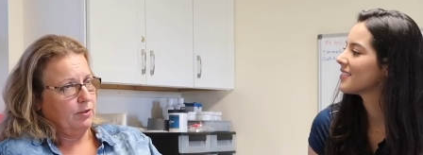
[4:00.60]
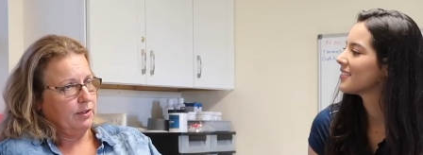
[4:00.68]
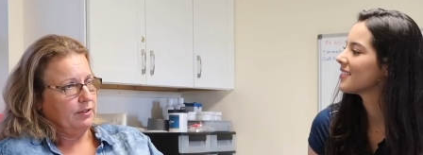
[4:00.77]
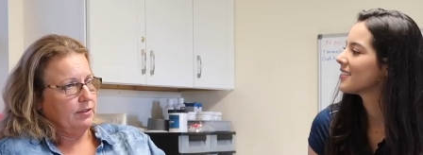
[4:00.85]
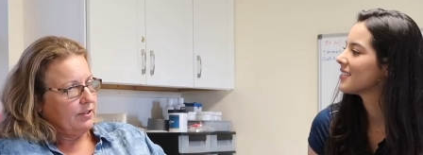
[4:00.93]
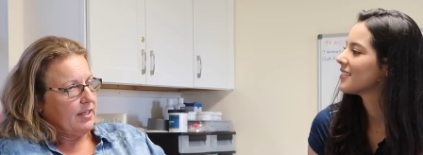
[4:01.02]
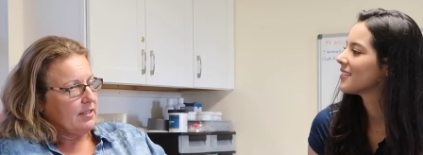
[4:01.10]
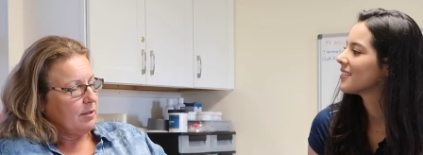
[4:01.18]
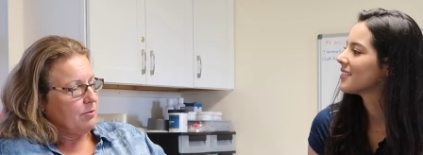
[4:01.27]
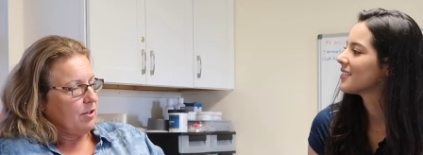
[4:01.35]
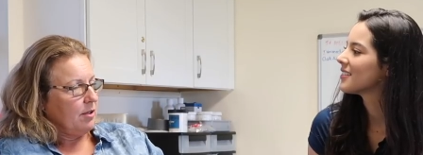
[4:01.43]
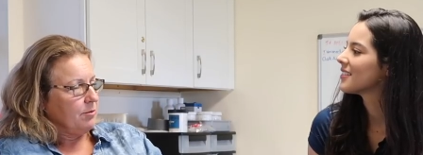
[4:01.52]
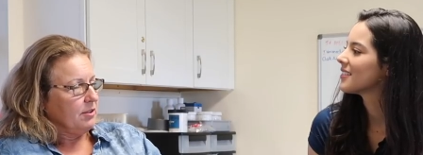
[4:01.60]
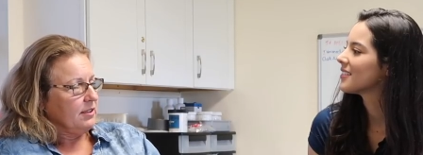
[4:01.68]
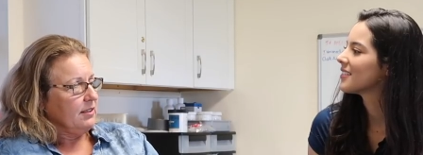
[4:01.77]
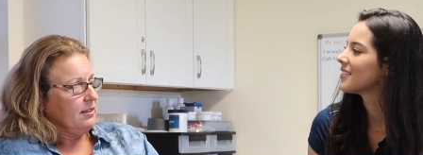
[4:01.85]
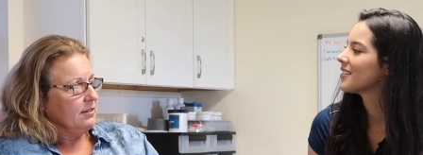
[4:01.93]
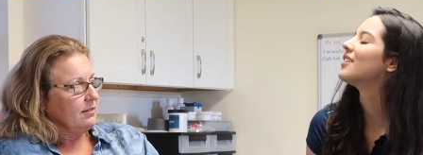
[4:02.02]
Speaker 1: going
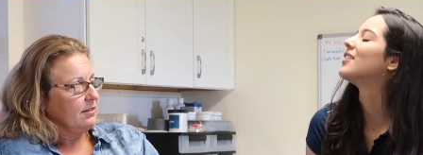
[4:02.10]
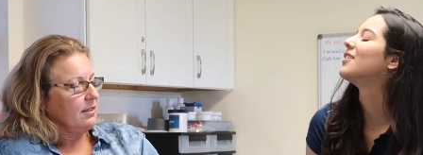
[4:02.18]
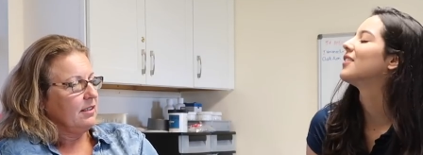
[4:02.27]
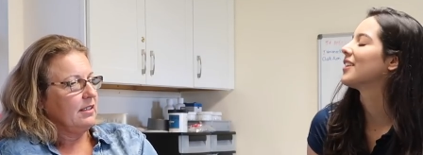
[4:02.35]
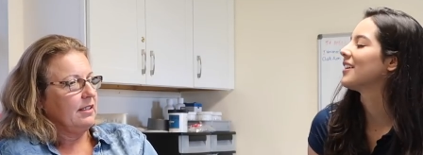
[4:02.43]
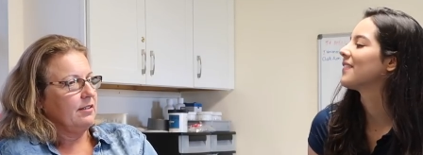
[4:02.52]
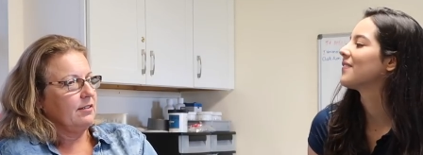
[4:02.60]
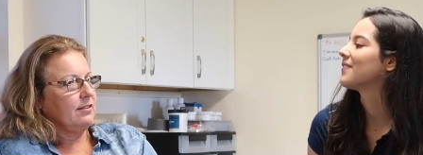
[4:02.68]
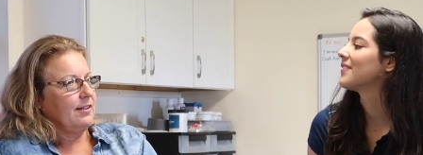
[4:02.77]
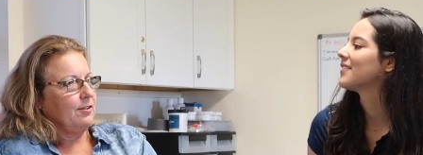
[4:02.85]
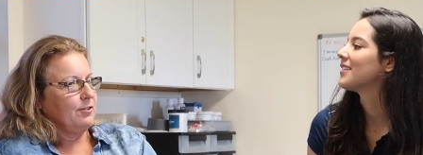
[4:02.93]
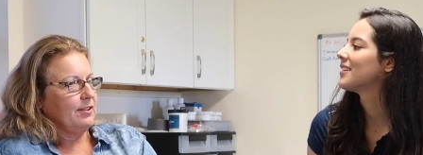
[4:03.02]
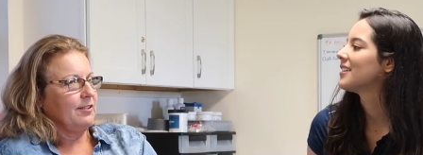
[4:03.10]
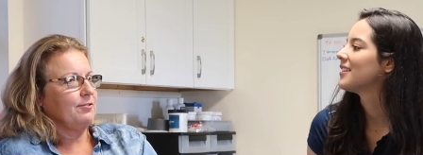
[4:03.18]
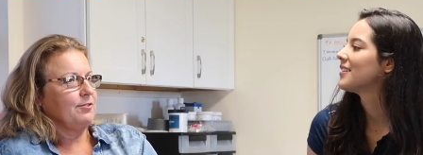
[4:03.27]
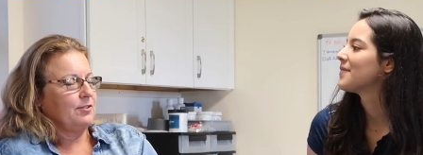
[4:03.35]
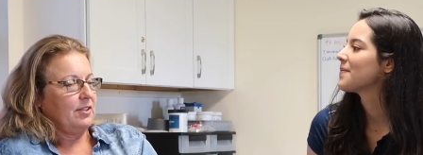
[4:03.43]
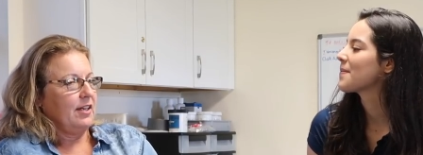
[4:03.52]
transabdominally oh, okay. and, and
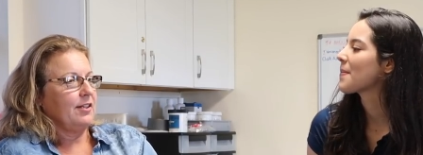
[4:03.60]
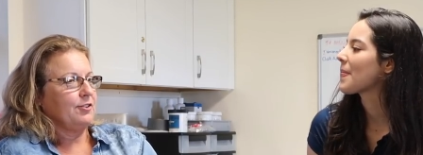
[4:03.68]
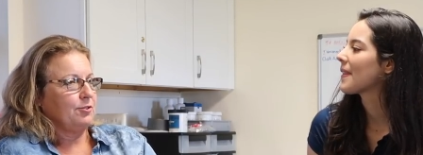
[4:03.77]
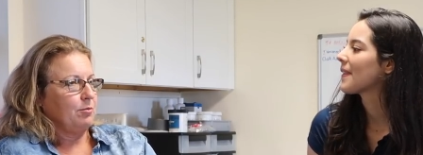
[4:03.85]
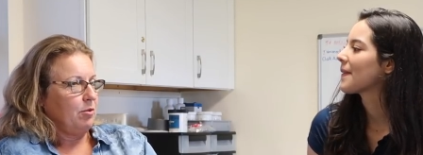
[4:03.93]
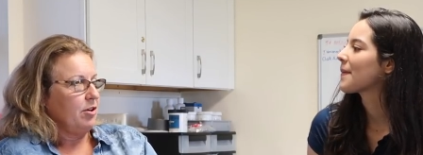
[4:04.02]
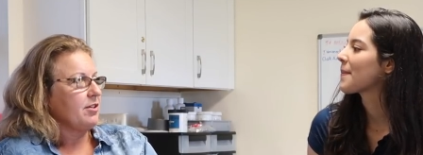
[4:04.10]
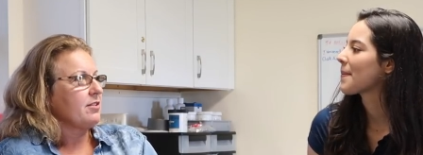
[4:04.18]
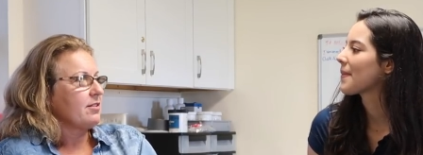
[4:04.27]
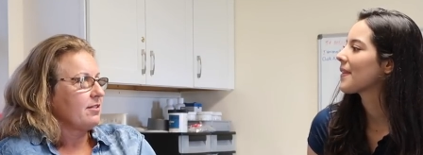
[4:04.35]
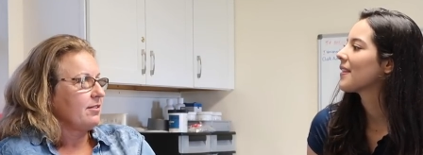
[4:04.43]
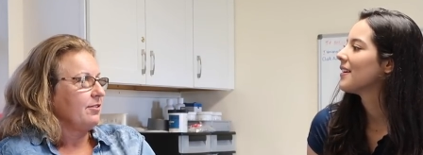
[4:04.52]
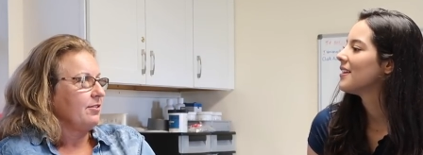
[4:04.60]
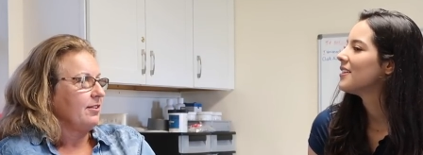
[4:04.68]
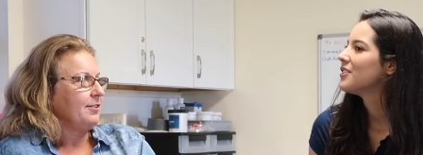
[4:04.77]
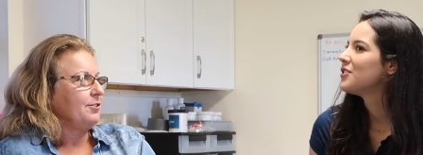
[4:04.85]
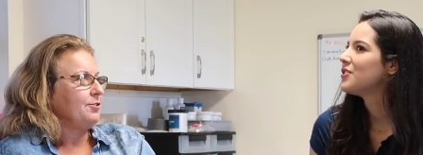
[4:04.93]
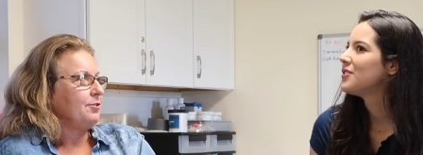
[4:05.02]
looking for the actual parts, you
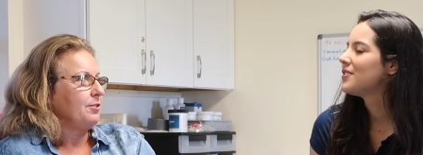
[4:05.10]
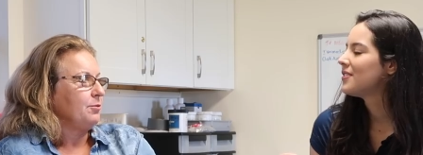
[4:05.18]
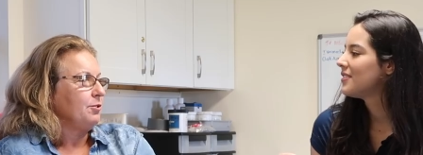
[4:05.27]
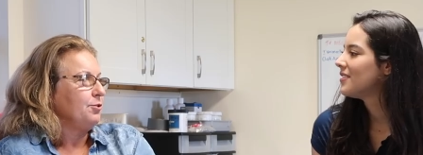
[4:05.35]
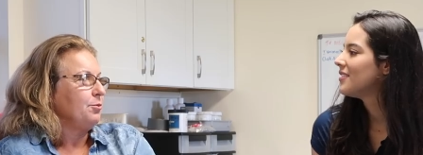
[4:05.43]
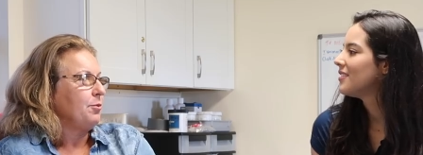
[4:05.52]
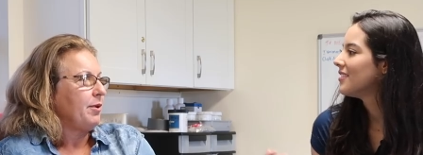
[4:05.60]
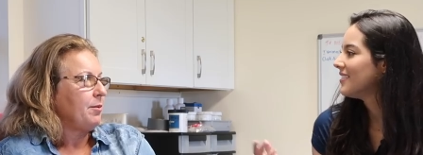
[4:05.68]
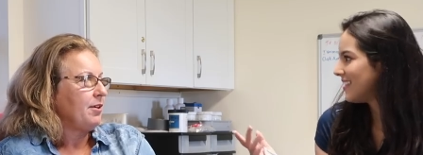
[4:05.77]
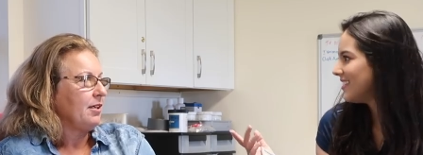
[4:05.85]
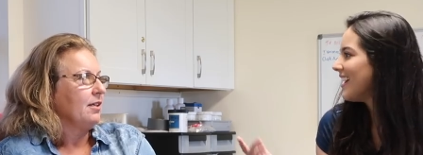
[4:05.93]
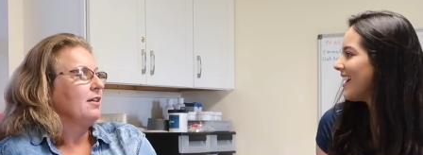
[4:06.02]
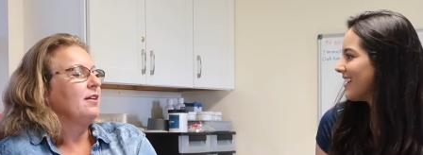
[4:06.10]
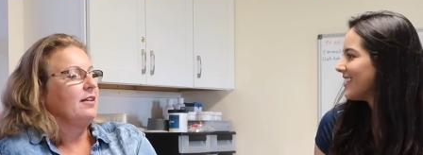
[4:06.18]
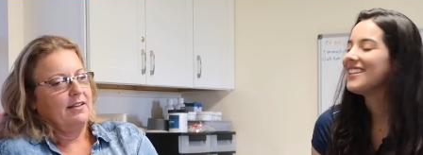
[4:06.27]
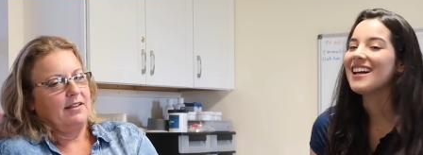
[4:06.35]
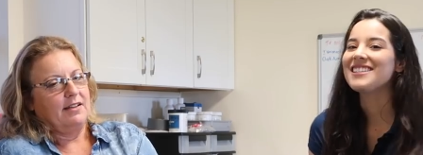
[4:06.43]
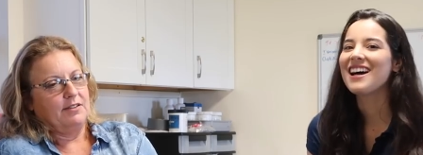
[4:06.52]
know, like you do in a human baby.
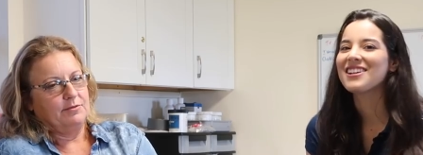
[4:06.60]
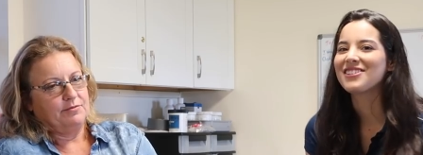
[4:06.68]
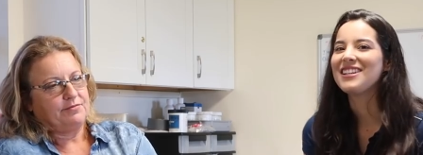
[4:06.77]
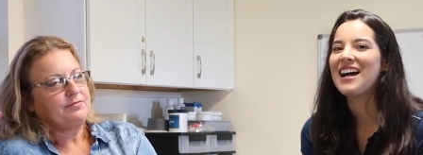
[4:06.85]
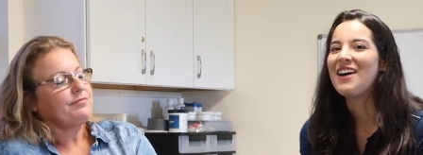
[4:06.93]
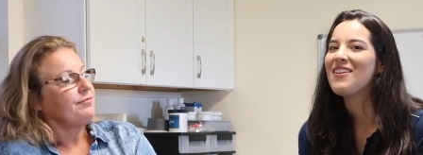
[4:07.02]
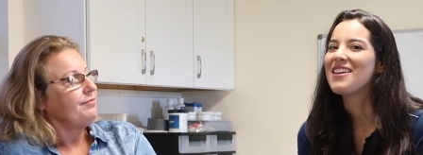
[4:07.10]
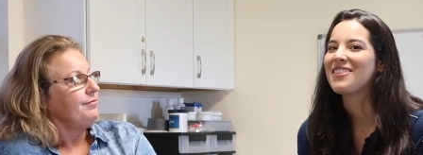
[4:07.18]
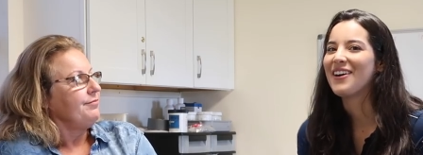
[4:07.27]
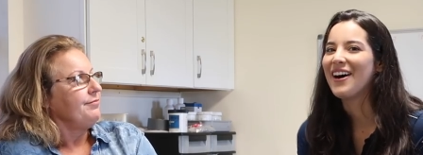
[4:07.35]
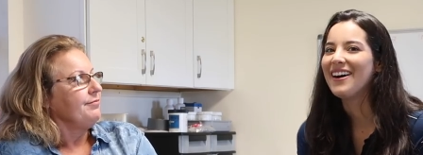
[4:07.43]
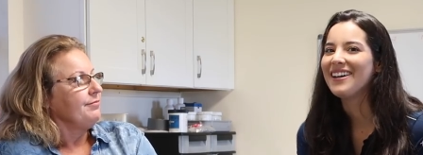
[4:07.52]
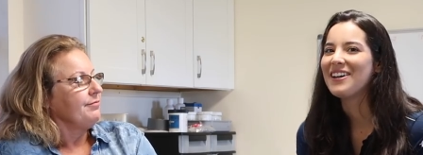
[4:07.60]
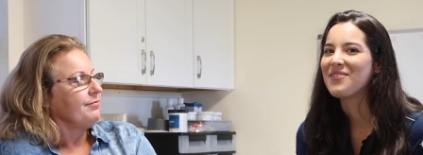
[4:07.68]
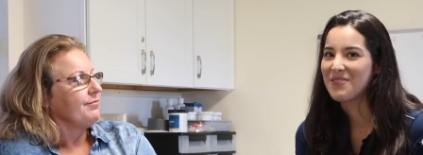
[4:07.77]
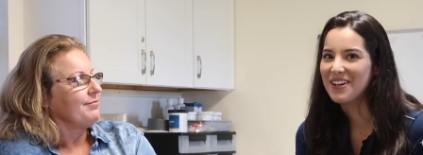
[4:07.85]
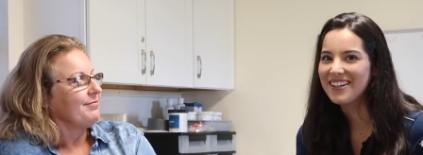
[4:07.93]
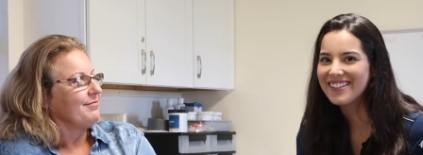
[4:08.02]
Yeah,
Speaker 2: that's actually how I thought
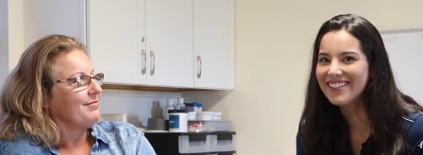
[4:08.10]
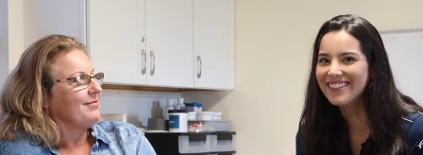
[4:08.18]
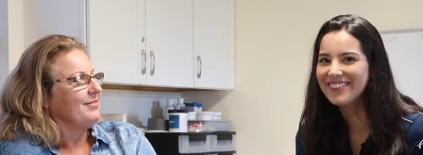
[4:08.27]
it worked